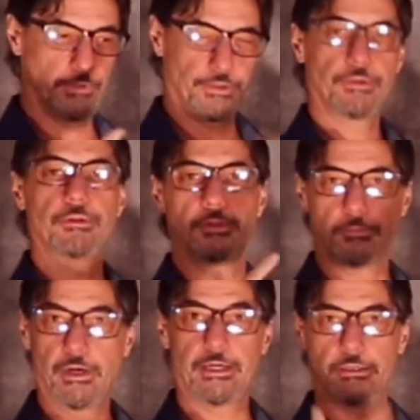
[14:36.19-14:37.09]
with the
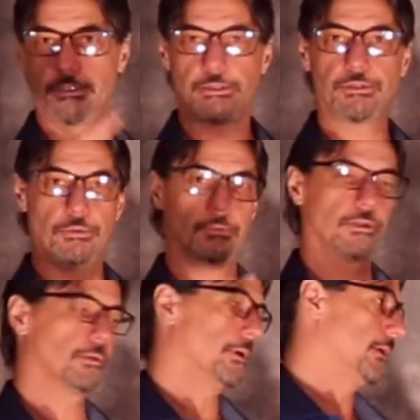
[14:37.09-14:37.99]
mind just doing
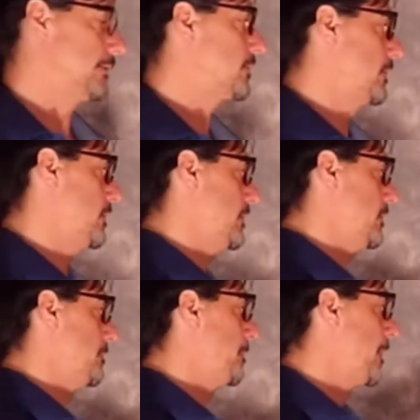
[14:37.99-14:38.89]
what the mind is going to
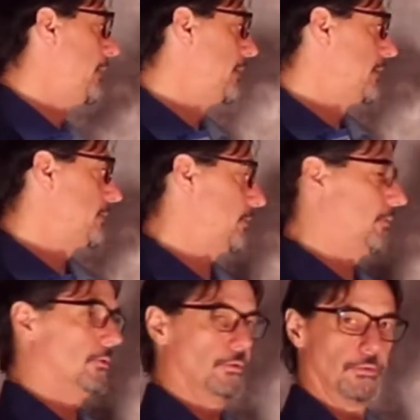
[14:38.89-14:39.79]
do.
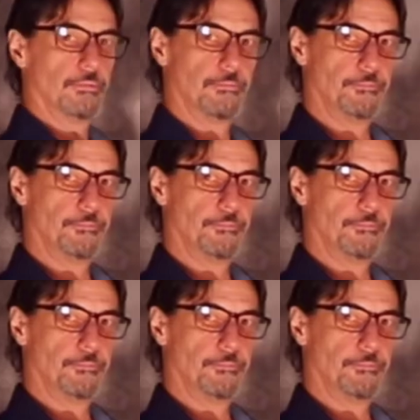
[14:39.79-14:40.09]
So,